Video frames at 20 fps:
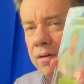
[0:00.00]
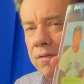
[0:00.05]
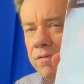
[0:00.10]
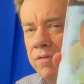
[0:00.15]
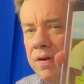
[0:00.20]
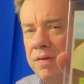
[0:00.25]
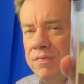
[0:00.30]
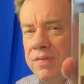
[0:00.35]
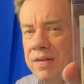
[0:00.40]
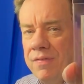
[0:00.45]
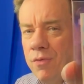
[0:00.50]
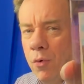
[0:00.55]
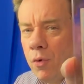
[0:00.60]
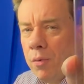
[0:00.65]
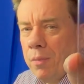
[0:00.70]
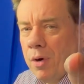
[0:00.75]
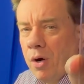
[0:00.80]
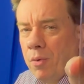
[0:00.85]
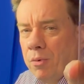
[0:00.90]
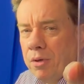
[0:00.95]

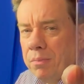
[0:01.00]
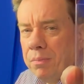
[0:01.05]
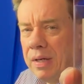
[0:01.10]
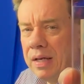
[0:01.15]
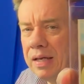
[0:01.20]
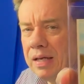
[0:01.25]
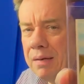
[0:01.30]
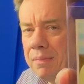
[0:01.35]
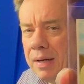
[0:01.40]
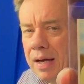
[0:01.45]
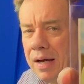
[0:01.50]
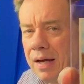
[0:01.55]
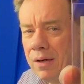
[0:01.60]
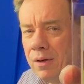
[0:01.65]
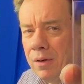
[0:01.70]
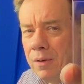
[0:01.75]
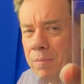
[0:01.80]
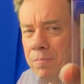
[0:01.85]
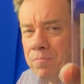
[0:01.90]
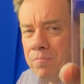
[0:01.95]
54 Bowman Mickey
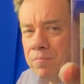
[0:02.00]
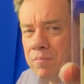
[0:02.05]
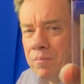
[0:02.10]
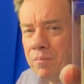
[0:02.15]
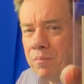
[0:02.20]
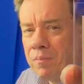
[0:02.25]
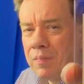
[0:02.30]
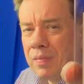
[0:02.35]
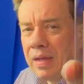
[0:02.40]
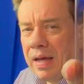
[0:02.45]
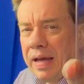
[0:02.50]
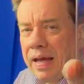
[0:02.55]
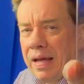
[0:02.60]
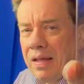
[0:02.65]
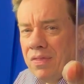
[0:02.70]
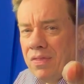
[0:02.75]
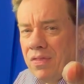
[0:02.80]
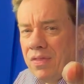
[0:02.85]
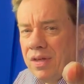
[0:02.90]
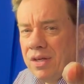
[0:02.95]
Mantle.
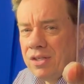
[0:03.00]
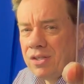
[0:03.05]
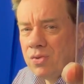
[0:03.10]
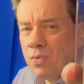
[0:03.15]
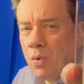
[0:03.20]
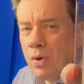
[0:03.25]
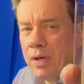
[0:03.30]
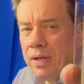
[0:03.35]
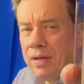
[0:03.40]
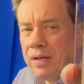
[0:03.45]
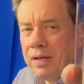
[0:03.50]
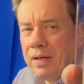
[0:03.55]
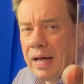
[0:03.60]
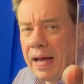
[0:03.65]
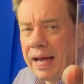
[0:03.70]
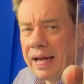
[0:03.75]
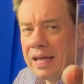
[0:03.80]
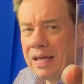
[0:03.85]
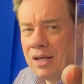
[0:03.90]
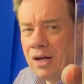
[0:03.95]
And this
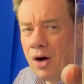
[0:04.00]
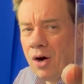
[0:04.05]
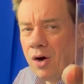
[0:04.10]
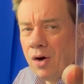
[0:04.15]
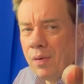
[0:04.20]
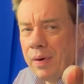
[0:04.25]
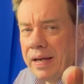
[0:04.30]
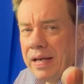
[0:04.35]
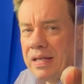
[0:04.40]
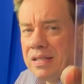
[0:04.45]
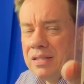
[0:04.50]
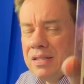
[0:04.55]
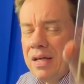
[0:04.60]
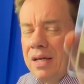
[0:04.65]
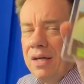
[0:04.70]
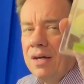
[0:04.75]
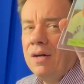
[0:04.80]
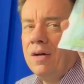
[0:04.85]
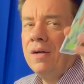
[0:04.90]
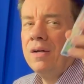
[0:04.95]
one, I can already
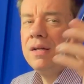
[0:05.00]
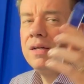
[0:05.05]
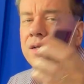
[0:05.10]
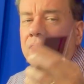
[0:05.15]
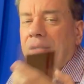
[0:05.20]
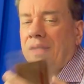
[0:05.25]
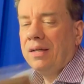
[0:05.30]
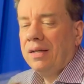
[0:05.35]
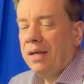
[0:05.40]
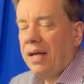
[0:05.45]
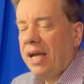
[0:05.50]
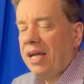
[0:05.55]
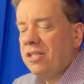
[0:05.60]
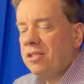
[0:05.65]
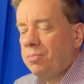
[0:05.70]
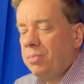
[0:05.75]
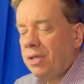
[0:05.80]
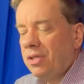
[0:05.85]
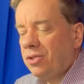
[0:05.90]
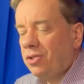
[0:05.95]
tell,
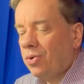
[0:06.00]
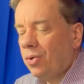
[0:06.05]
has been